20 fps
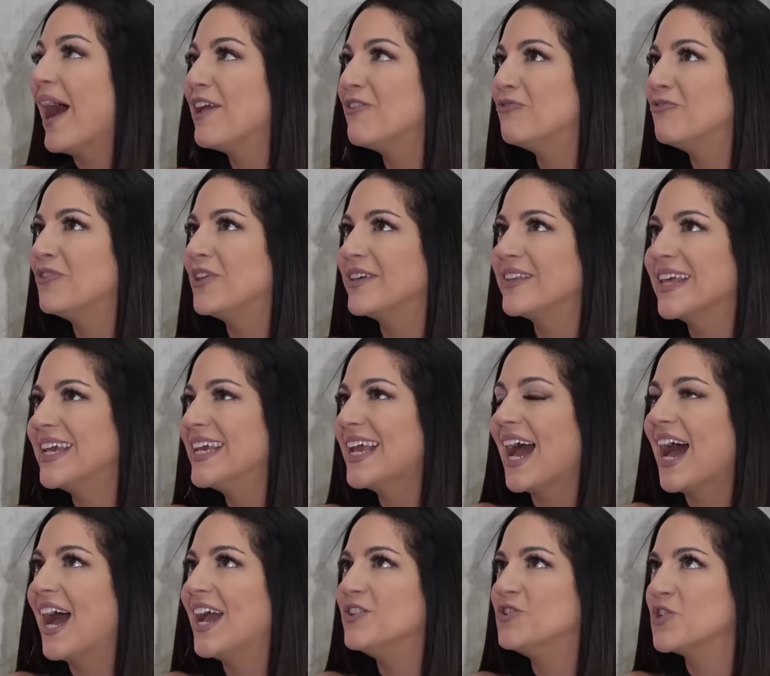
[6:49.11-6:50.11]
I feel like
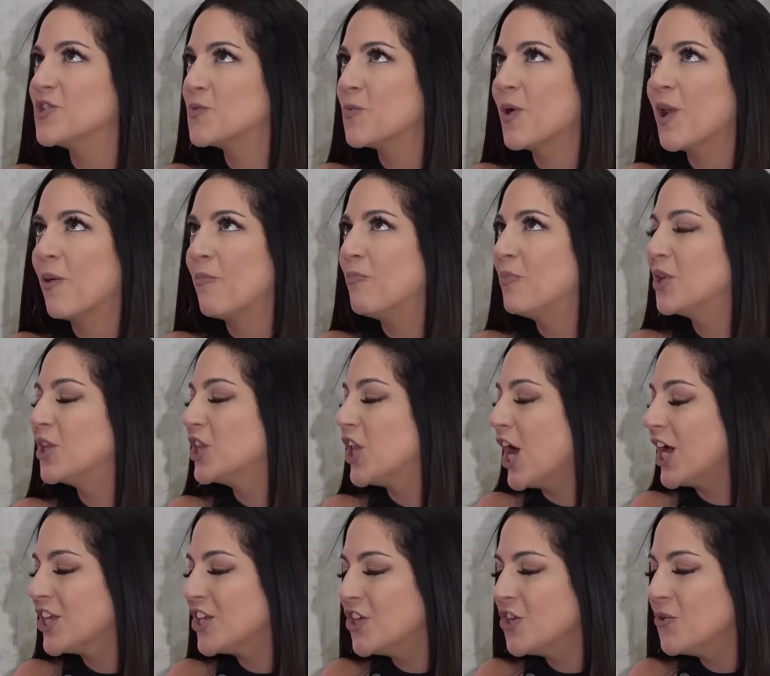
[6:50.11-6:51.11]
I just want to
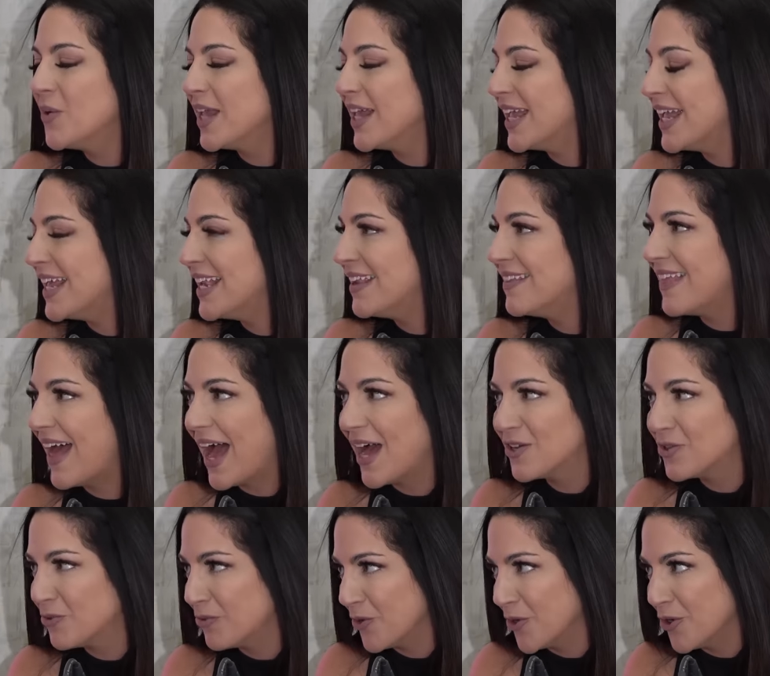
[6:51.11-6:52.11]
pluck you in
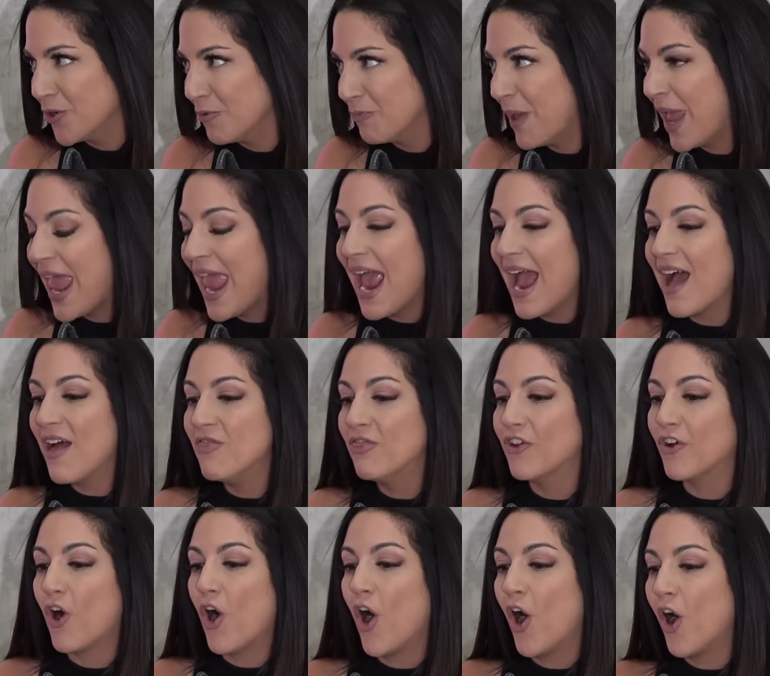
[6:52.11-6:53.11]
that group. And
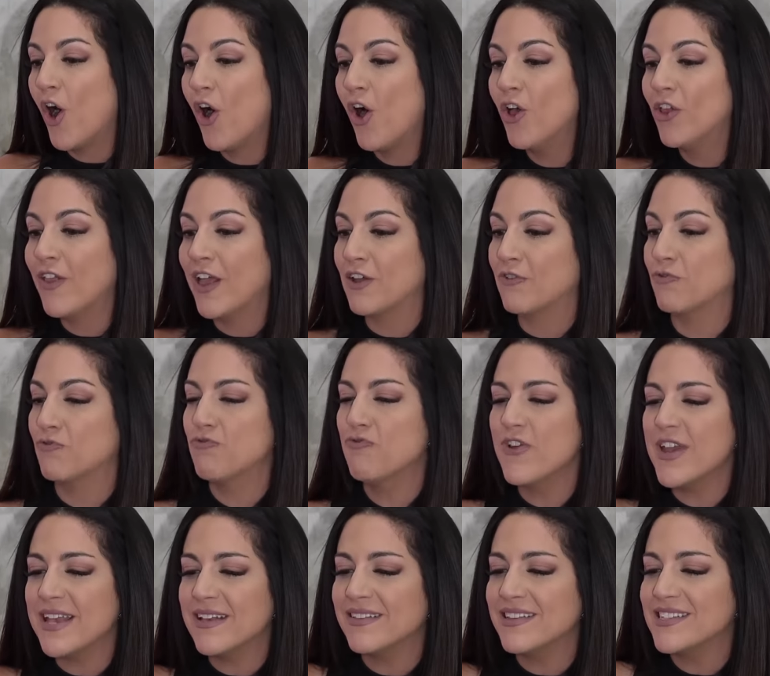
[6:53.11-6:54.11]
they're all like
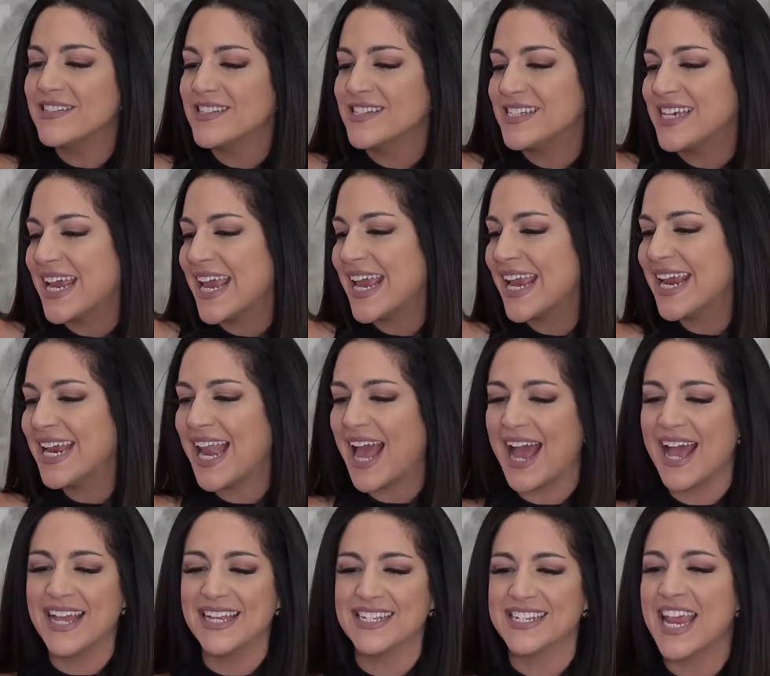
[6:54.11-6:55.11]
real estate
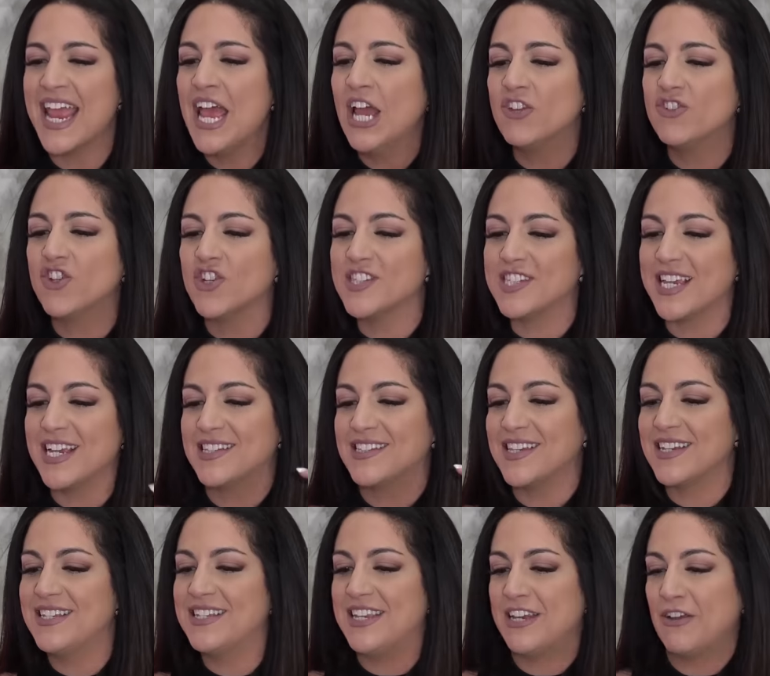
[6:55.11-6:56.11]
and just, it's
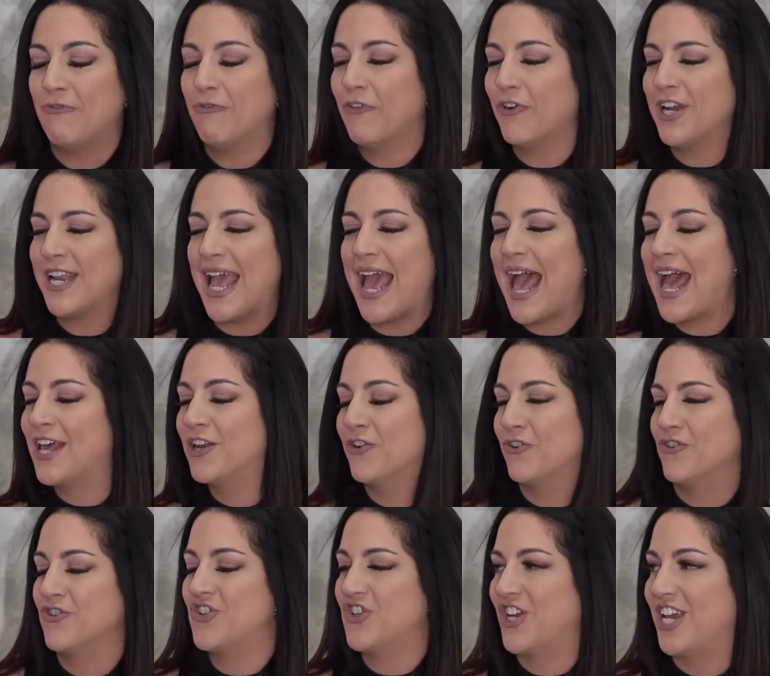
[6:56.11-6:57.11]
a different
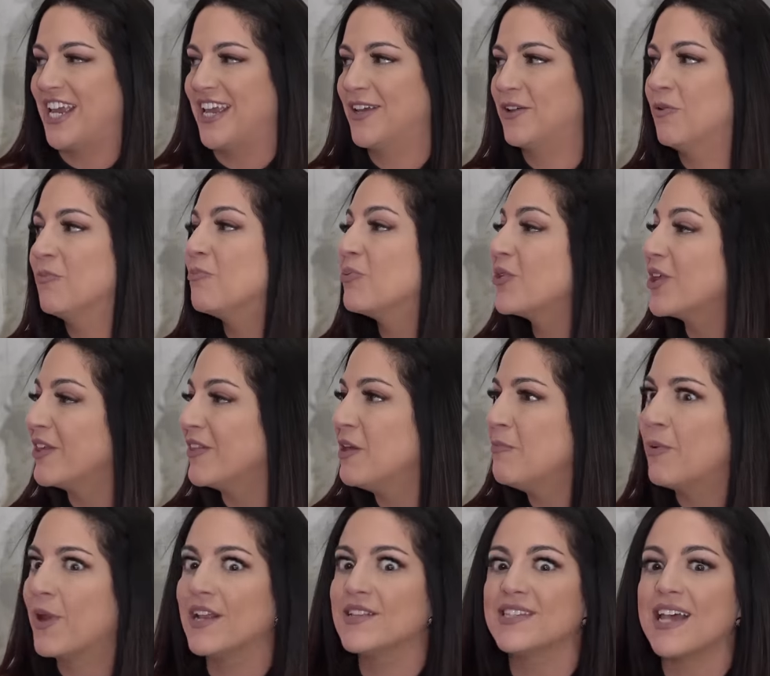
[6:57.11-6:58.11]
energy completely.
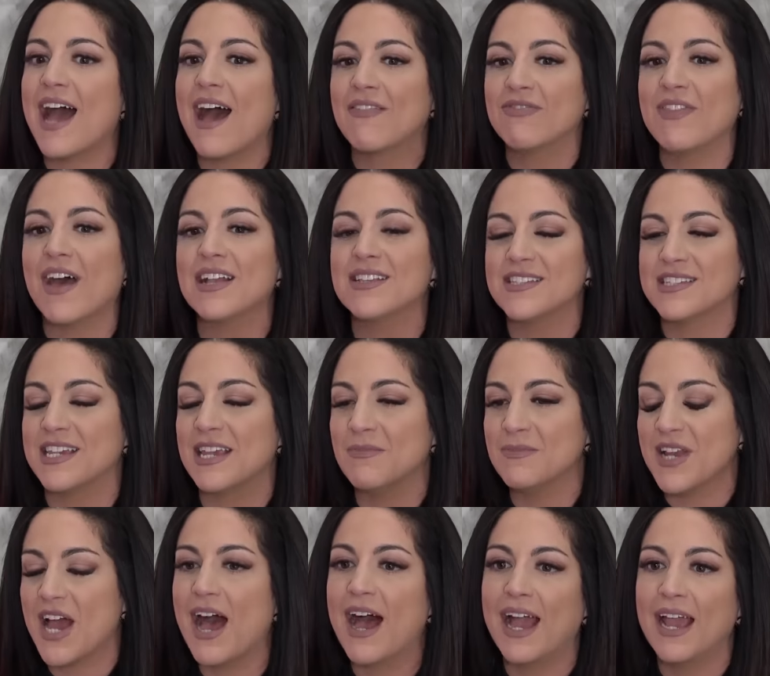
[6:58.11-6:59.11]
But it's at that
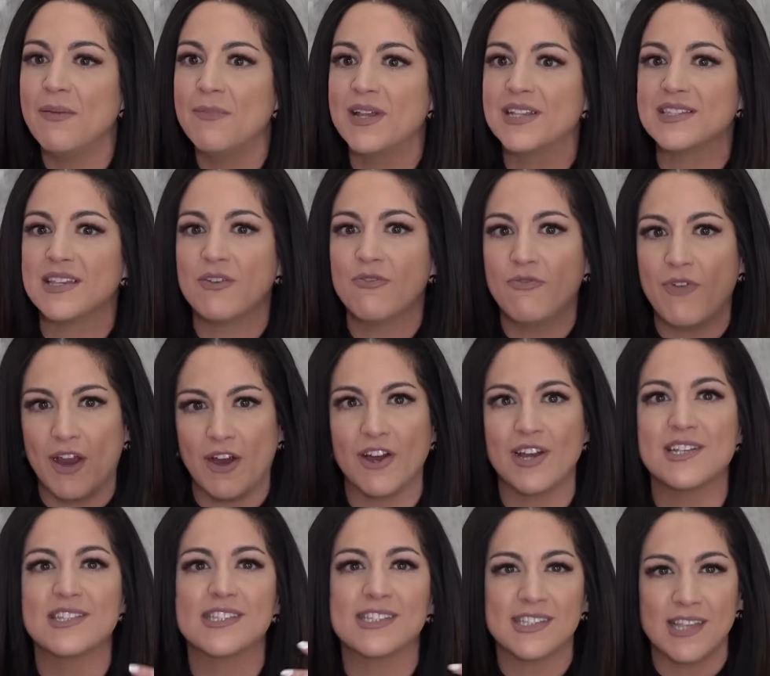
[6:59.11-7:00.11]
same time, it's a
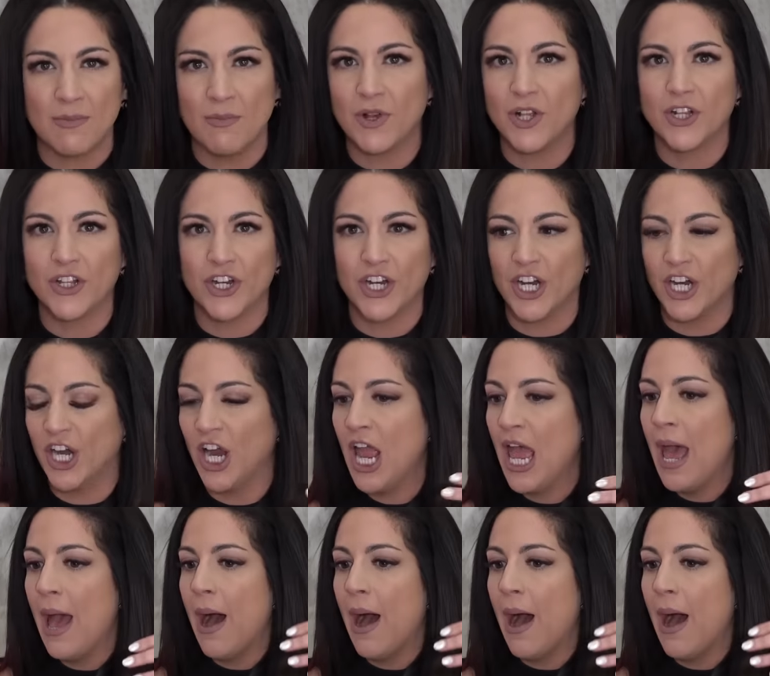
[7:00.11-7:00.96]
very similar